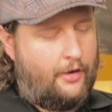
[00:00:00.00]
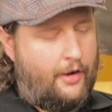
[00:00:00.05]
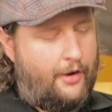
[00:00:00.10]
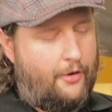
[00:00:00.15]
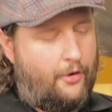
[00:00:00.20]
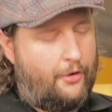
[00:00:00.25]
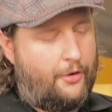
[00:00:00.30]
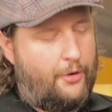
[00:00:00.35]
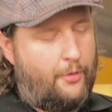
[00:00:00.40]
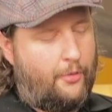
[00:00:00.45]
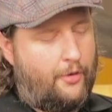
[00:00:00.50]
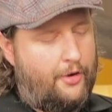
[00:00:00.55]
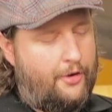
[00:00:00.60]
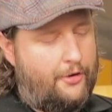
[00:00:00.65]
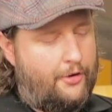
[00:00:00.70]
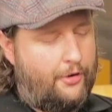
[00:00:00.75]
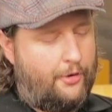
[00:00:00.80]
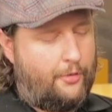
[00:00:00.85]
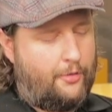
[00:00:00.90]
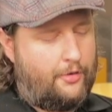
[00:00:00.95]
And all you want
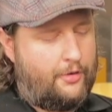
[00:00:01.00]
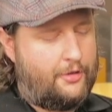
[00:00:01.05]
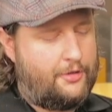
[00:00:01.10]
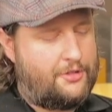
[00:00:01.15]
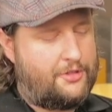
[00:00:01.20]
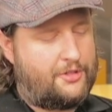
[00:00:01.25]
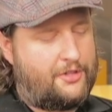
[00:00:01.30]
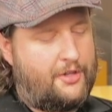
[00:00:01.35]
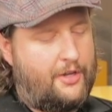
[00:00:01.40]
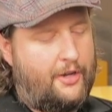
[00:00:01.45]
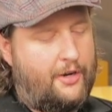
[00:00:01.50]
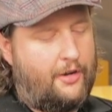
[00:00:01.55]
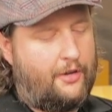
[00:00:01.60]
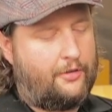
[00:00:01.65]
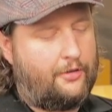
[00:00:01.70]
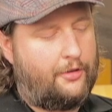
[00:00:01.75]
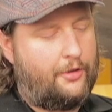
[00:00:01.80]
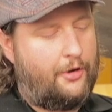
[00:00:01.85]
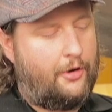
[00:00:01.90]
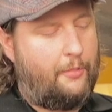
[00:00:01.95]
to do is just get a
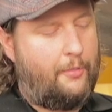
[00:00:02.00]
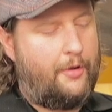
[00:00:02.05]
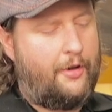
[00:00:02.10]
little